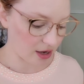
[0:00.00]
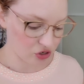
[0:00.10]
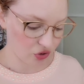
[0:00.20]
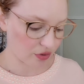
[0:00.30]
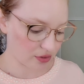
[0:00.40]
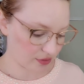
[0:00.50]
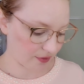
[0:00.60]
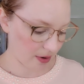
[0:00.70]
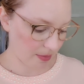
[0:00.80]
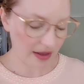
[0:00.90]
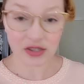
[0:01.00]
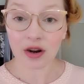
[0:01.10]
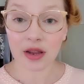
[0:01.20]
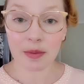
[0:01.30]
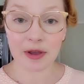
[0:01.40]
Got journals from, I
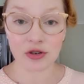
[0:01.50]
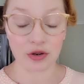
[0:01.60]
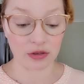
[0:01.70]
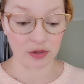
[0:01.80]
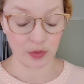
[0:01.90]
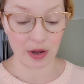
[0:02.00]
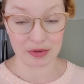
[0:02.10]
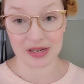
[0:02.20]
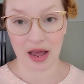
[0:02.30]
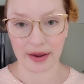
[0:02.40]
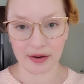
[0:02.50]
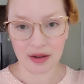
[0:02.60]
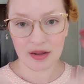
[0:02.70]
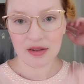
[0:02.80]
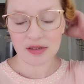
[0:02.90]
started keeping journals when I was nine.
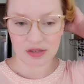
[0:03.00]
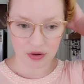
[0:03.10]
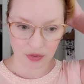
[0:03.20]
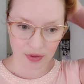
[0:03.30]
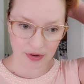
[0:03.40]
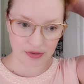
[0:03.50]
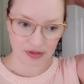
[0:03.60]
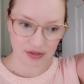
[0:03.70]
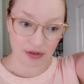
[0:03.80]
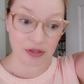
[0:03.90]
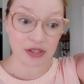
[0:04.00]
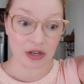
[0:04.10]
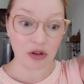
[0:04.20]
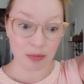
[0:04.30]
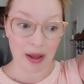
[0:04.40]
So there's, there's
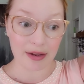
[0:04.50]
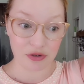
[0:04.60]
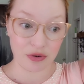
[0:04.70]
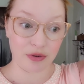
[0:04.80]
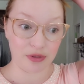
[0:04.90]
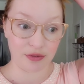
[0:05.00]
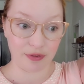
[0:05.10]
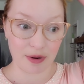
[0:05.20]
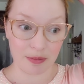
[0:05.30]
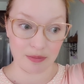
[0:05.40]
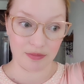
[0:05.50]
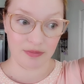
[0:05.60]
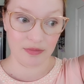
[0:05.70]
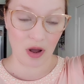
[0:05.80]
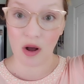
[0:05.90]
still my journals from
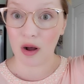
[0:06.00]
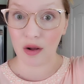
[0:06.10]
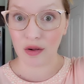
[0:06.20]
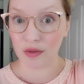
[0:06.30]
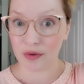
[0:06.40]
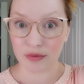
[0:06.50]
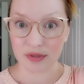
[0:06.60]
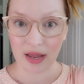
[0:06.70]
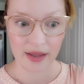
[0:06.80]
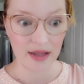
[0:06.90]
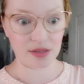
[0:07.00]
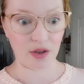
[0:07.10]
all those decades